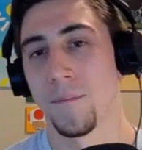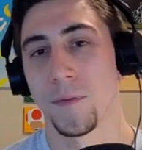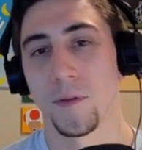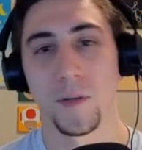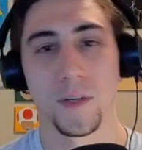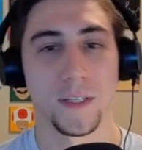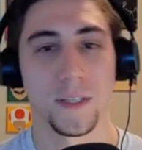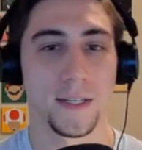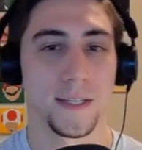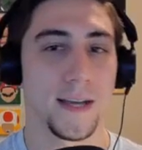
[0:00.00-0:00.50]

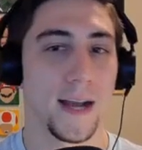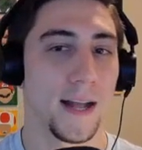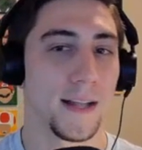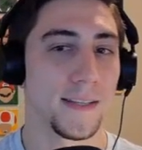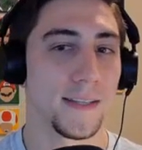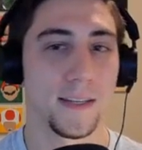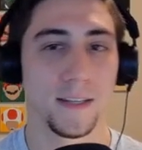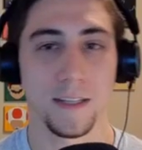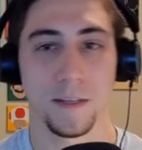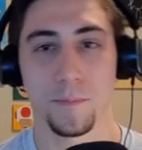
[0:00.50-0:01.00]
You get to
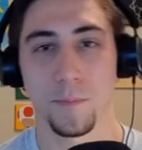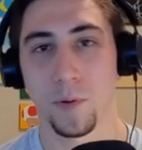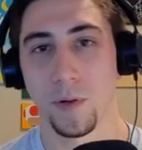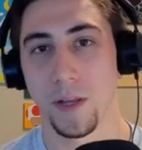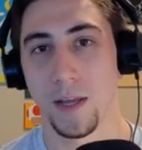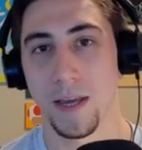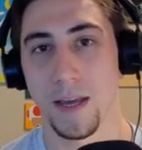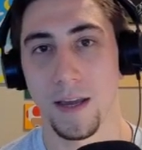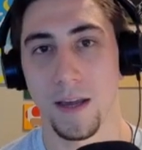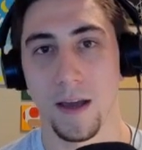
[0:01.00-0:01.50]
constantly
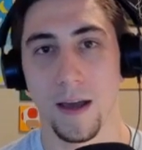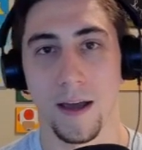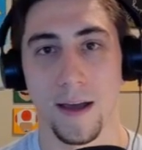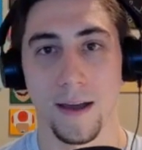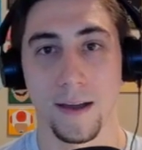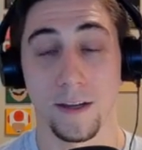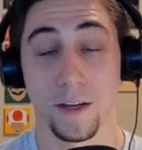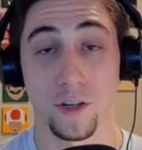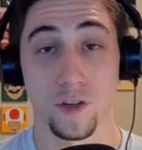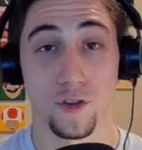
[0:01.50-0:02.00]
play
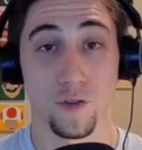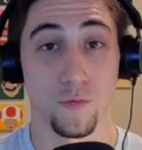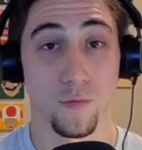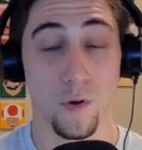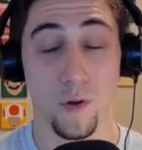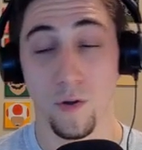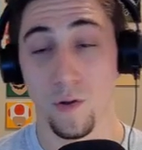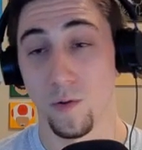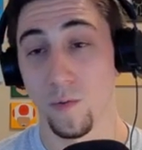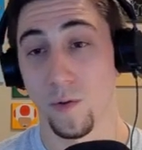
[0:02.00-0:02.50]

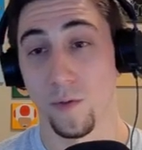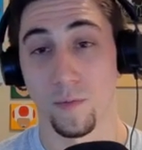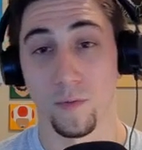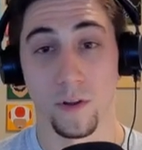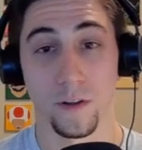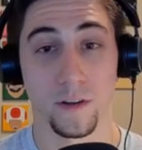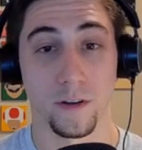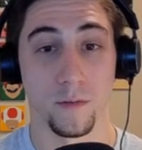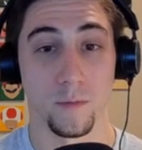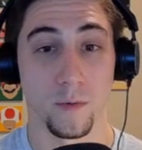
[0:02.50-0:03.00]
control with
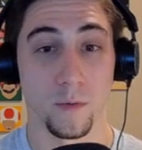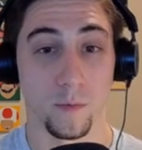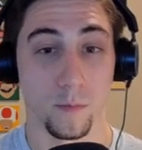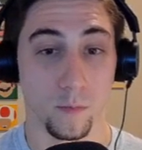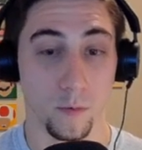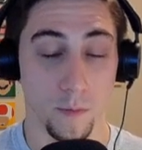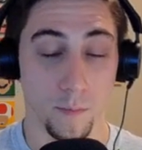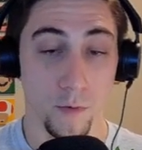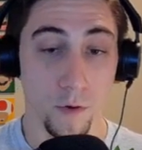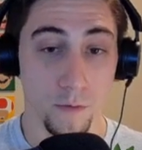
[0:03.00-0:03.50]
really your
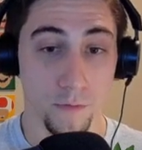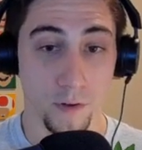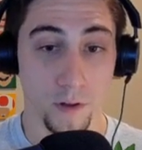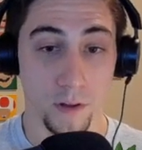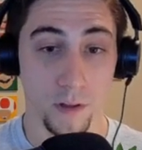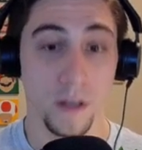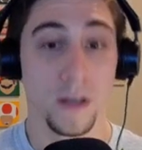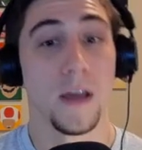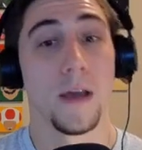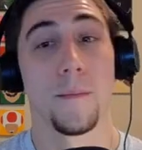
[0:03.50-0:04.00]

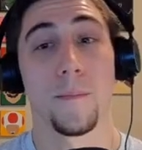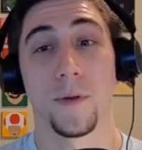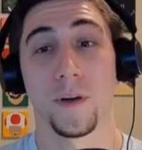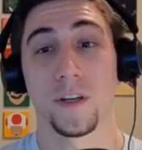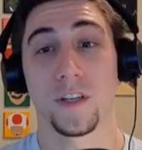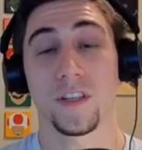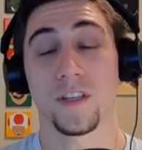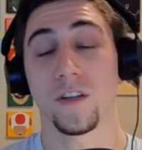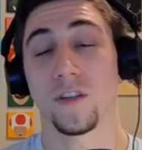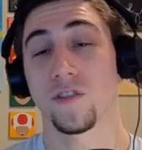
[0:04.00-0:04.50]
removal, but
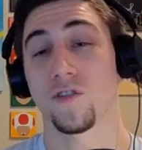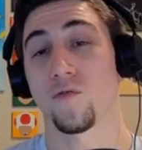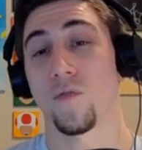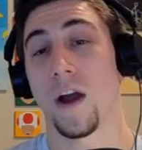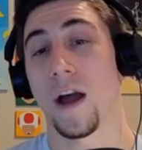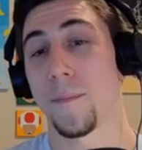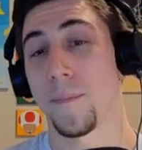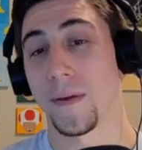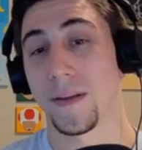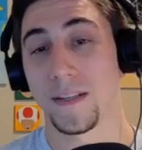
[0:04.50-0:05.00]
you're still
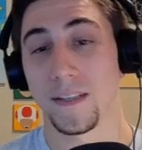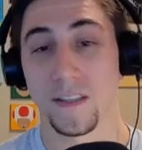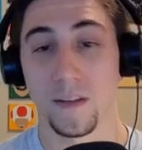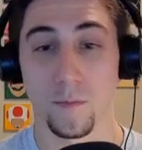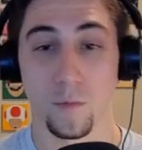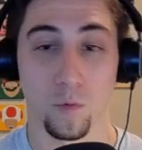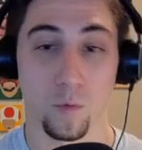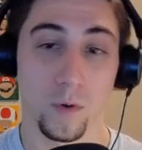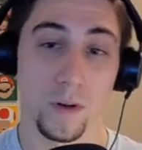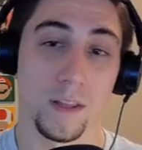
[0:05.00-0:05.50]
dropping
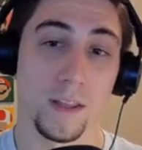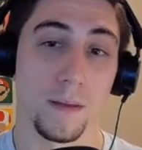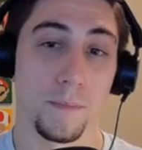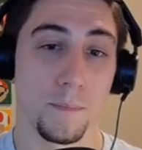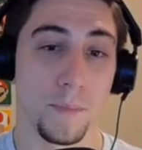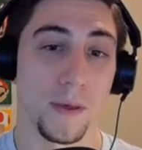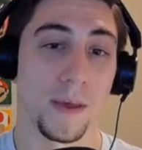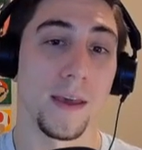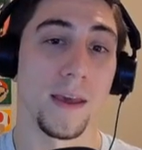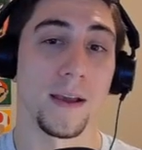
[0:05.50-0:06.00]
some really
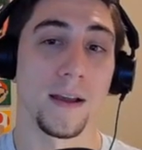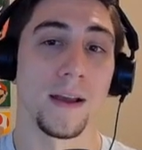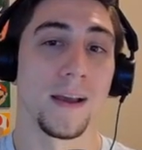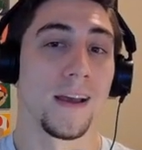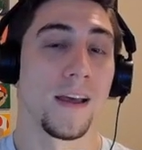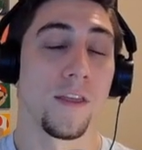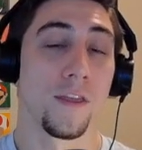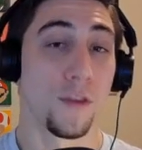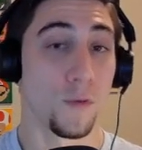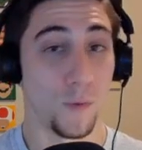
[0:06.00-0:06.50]
big
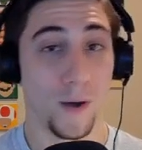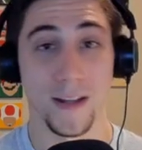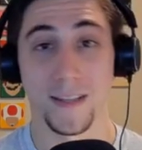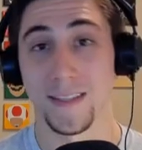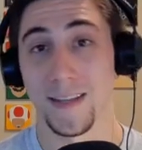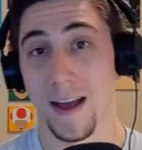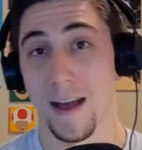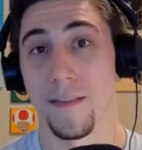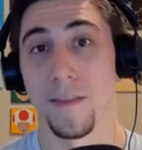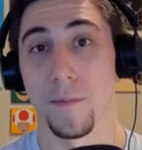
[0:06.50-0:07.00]

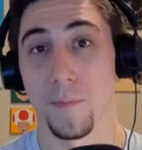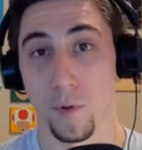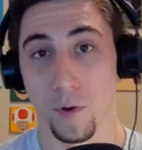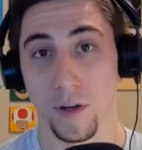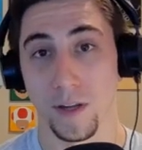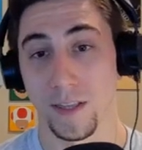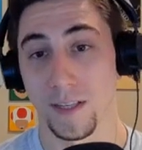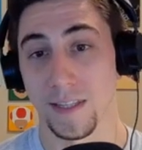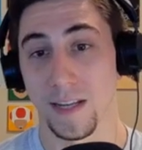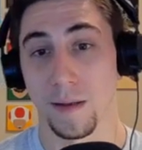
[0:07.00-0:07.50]
threats on the
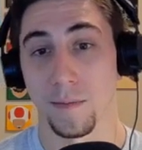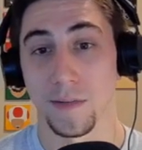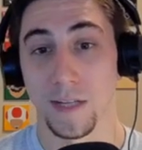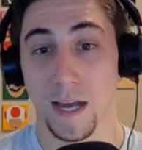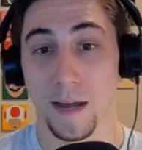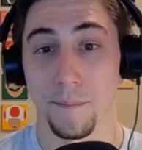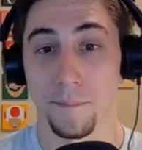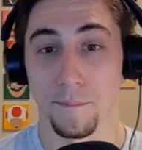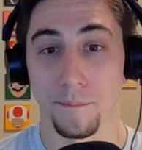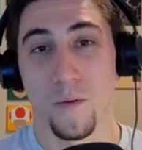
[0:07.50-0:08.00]
board at the same
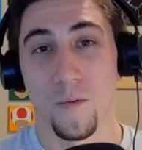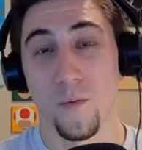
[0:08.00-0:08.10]
time.